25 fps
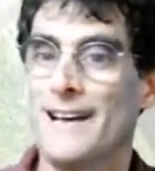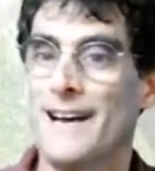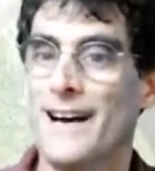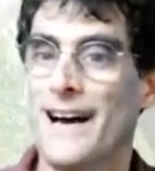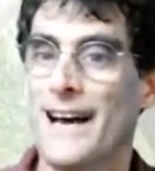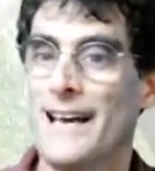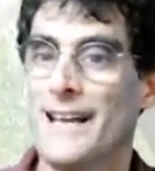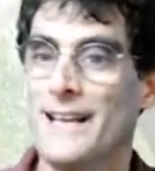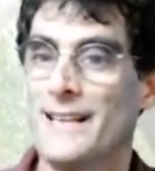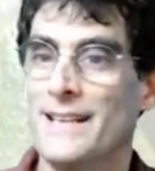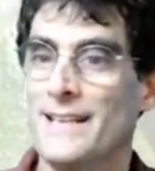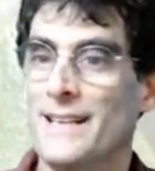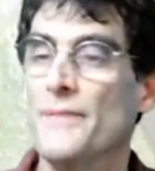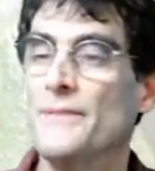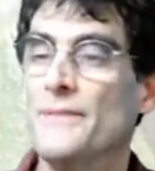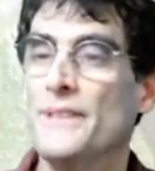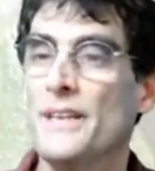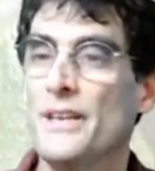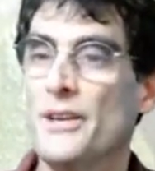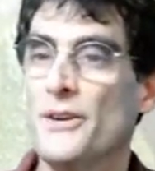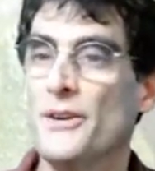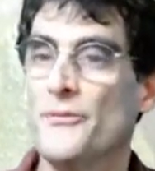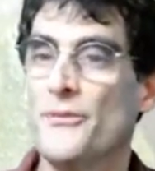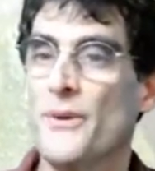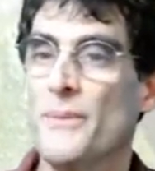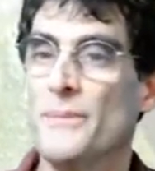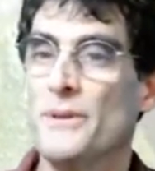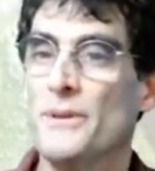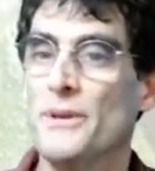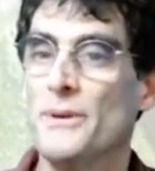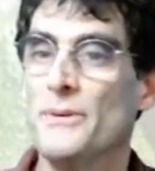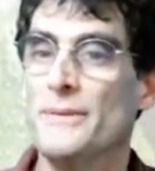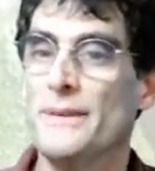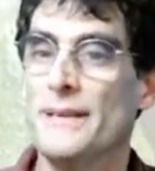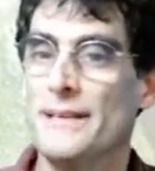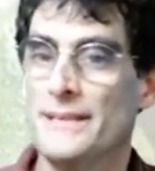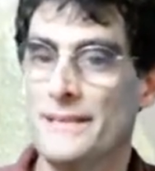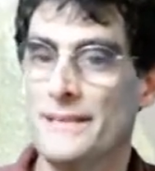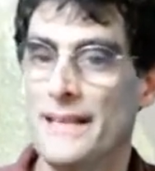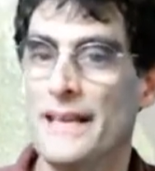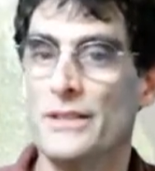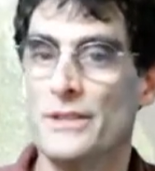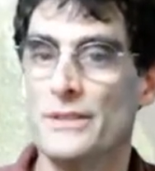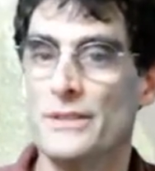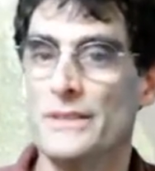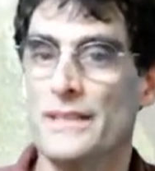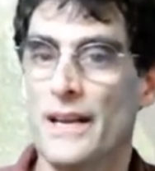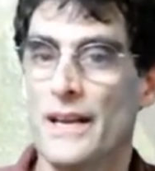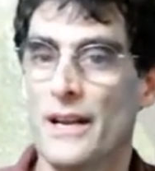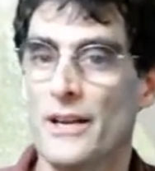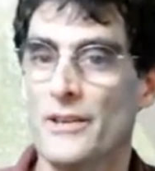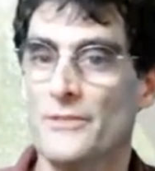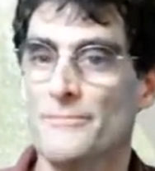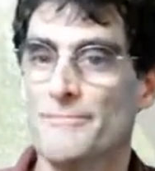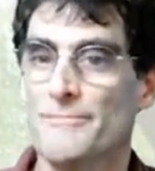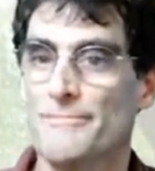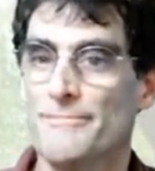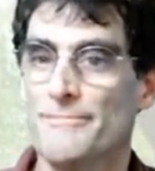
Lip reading: love to hear from you. Take good care.